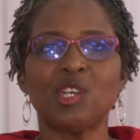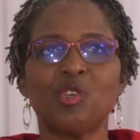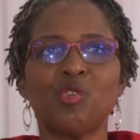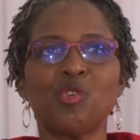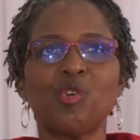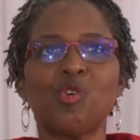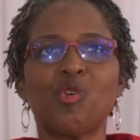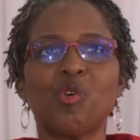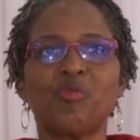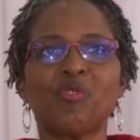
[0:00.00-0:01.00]
you
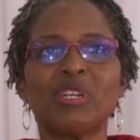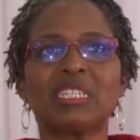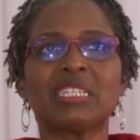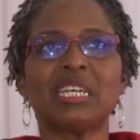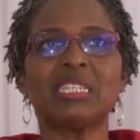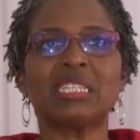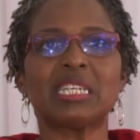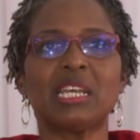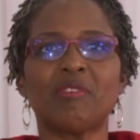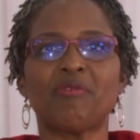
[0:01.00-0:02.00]
know, for
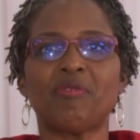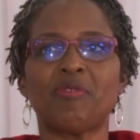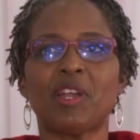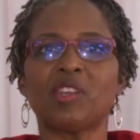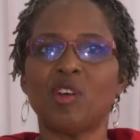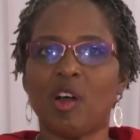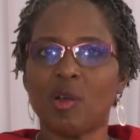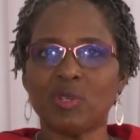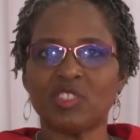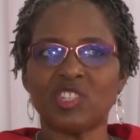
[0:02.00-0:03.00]
instance, if a
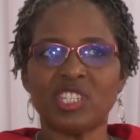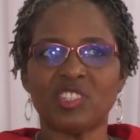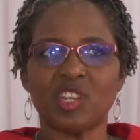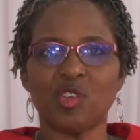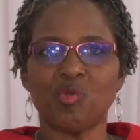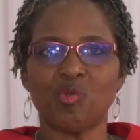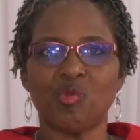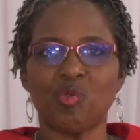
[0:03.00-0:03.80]
dog was chasing you,